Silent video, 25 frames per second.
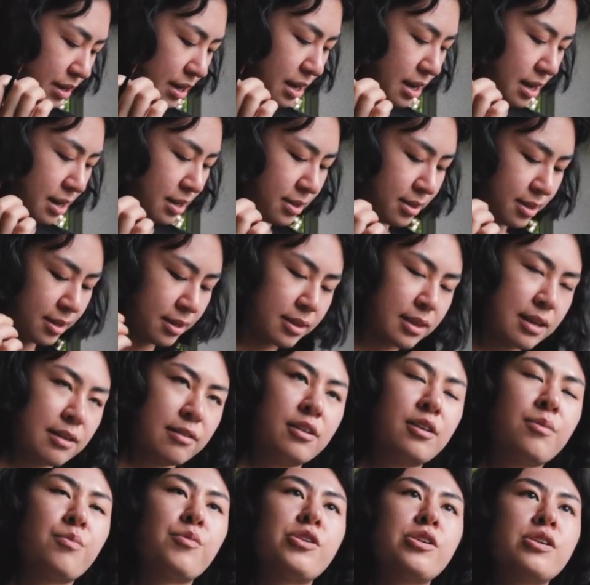I think
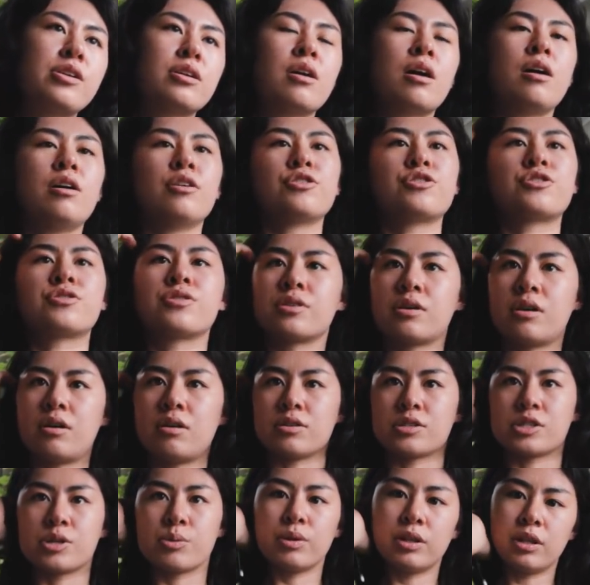that community colleges are
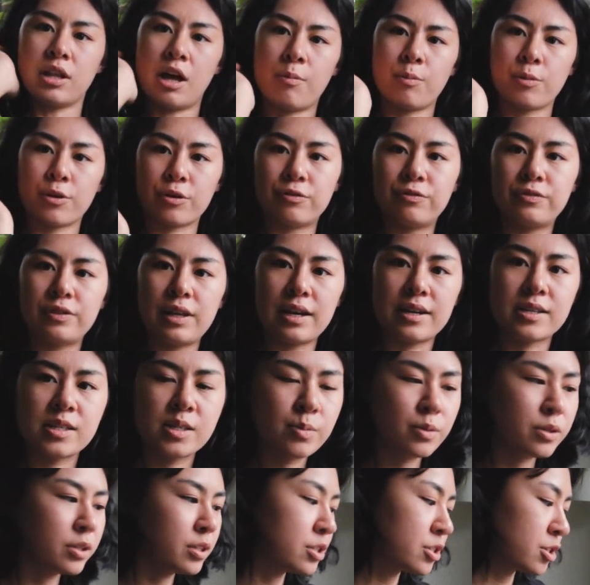also a lot more
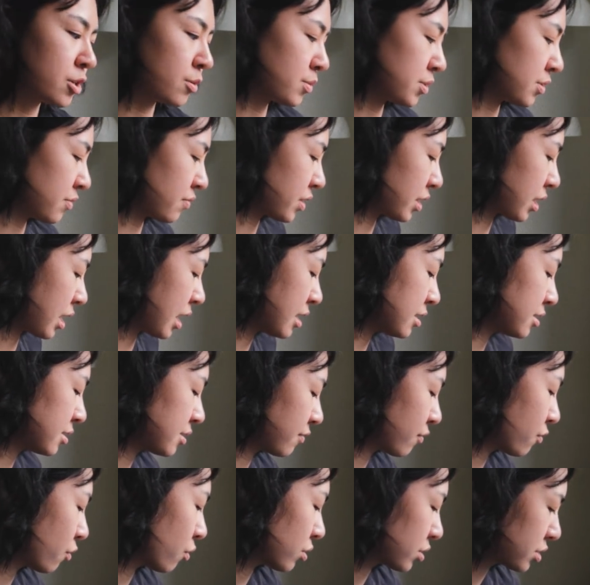flexible in terms of the kinds
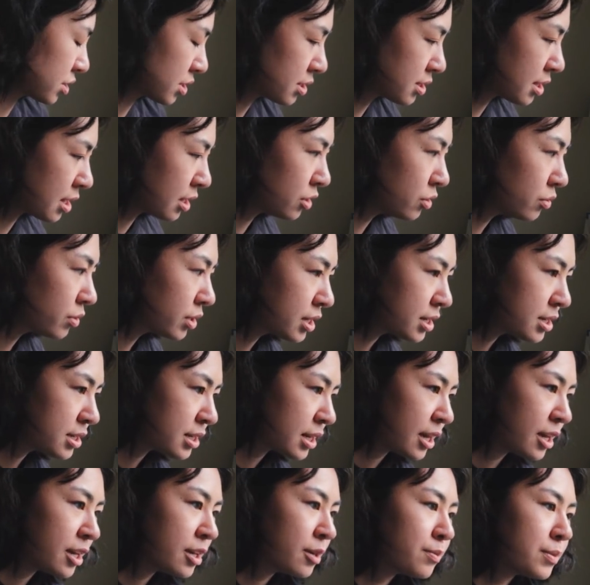of courses that you can
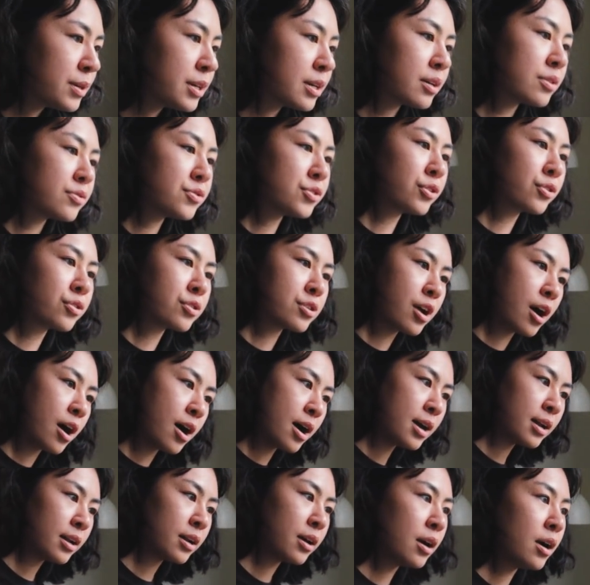take because you're
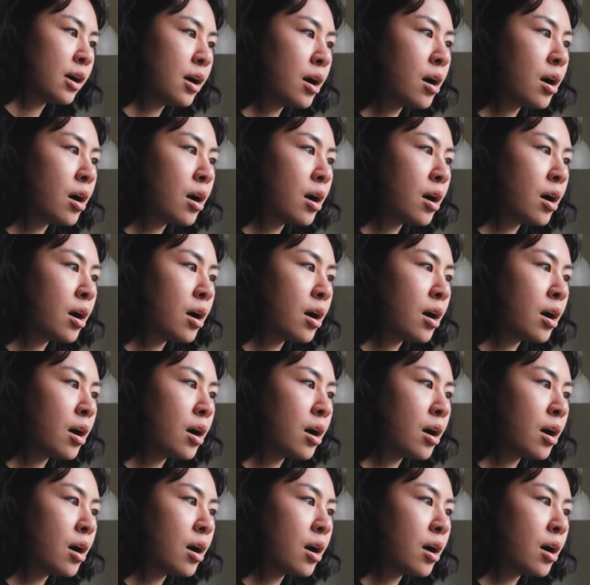not